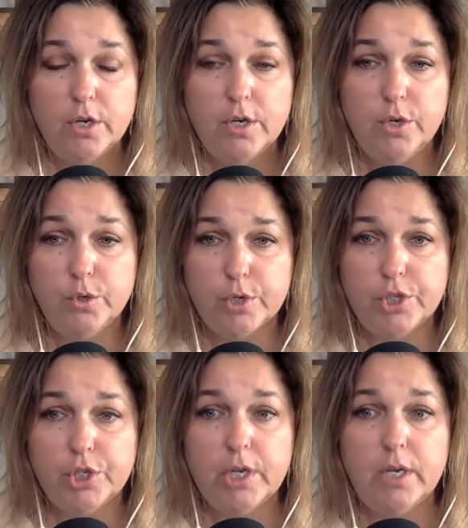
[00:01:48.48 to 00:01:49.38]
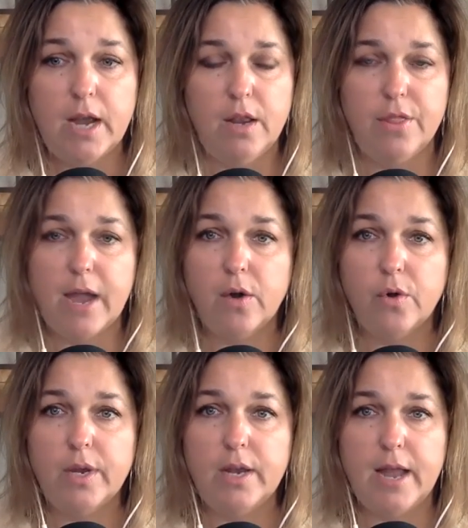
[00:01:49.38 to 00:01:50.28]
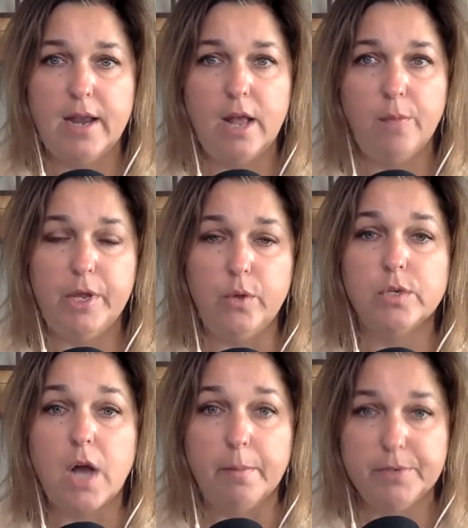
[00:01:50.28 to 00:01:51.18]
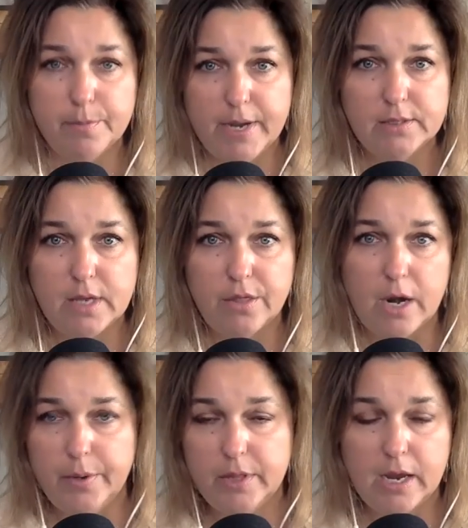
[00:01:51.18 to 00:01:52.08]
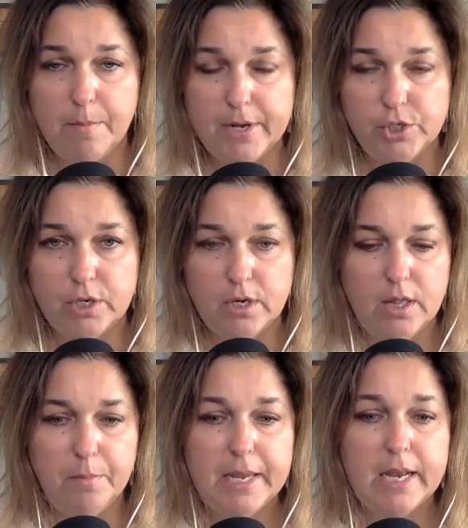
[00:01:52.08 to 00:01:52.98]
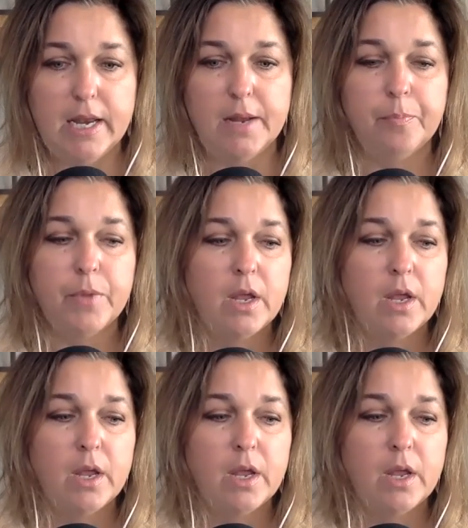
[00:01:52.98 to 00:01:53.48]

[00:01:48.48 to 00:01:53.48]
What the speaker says: nutrition and thyroid and helping you to optimize that thyroid, like I mentioned in the beginning.